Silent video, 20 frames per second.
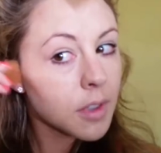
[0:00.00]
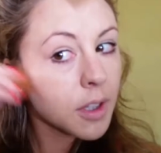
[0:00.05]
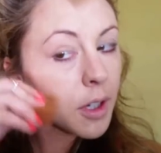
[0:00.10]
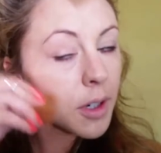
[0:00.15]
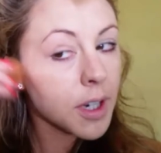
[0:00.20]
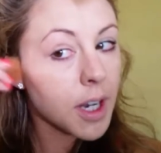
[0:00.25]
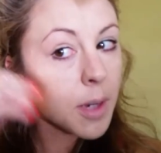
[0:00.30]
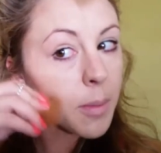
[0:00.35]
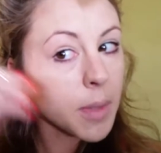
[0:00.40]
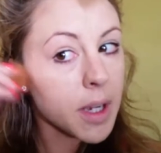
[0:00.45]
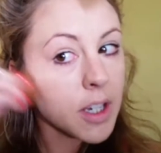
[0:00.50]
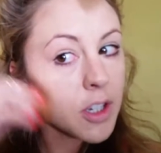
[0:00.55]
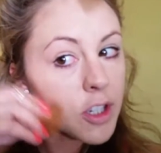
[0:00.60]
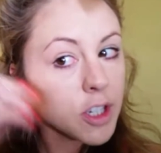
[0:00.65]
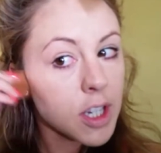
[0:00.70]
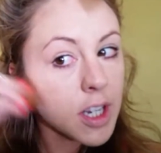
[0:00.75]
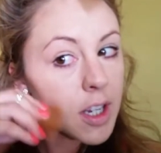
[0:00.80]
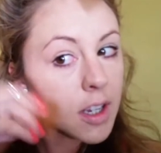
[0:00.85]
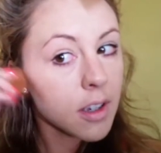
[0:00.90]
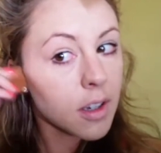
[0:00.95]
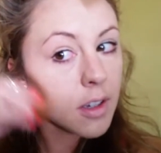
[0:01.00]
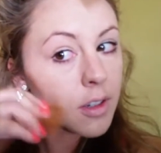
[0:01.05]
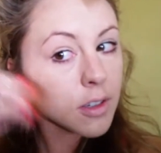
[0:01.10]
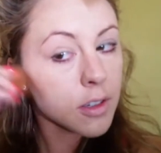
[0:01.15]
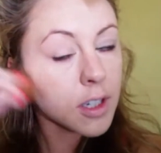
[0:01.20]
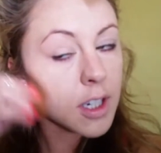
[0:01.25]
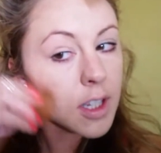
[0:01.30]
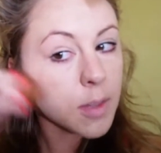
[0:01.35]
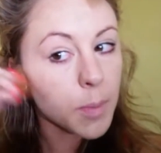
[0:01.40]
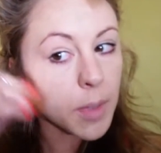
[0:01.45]
go down my cheek,
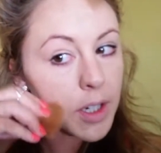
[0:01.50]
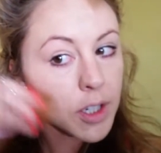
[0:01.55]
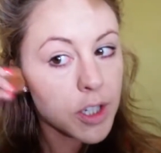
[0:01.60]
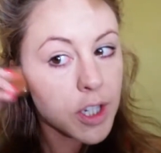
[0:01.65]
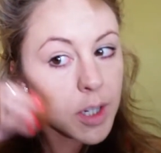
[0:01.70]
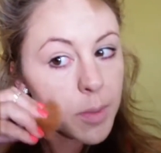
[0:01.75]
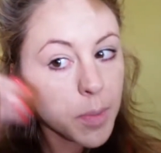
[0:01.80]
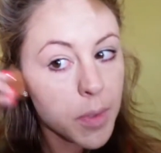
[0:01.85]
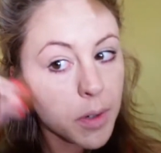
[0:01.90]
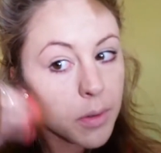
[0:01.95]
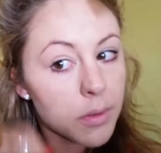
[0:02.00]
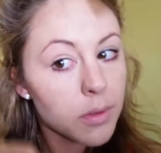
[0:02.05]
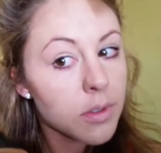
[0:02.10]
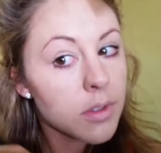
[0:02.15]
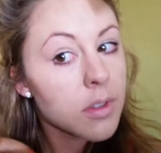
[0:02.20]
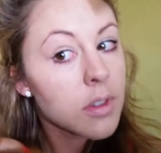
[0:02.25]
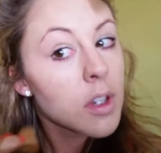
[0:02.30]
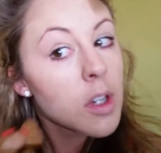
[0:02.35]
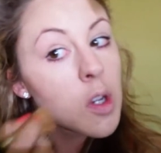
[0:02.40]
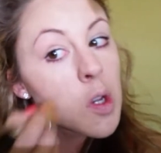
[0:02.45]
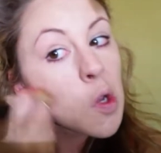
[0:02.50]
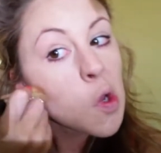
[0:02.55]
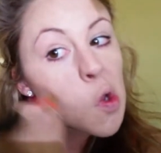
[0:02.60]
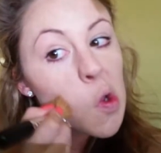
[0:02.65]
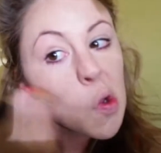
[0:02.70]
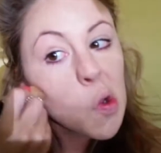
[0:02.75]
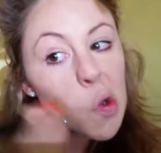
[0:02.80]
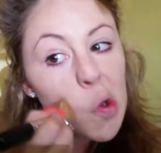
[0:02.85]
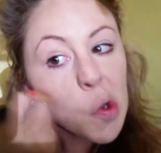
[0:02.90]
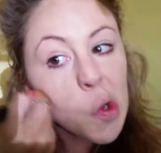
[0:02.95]
underneath my cheekbones,
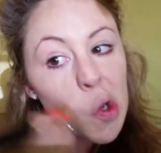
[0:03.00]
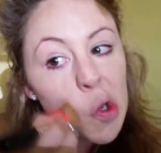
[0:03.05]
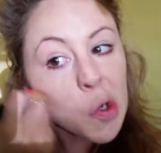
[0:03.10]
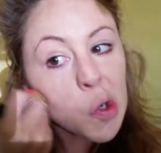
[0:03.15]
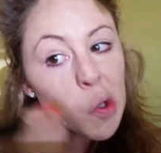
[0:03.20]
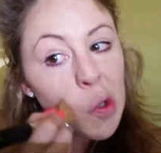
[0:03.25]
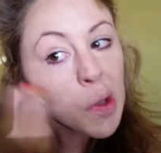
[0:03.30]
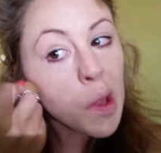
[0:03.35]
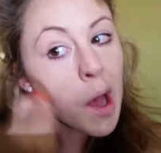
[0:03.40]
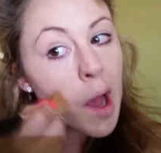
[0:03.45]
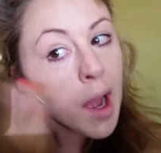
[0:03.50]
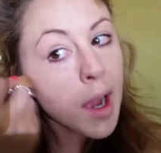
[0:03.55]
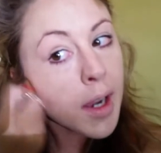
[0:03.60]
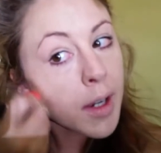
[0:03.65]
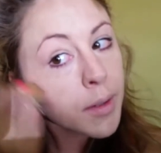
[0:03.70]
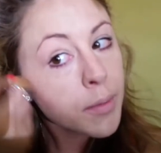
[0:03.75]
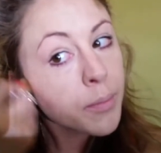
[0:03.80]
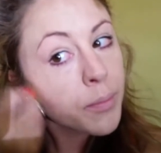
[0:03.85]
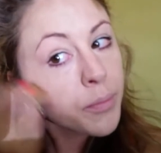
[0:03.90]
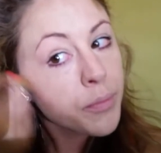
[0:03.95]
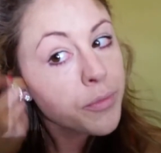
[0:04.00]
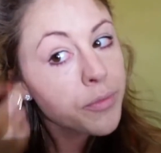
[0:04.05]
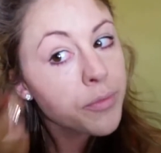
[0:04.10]
in a line.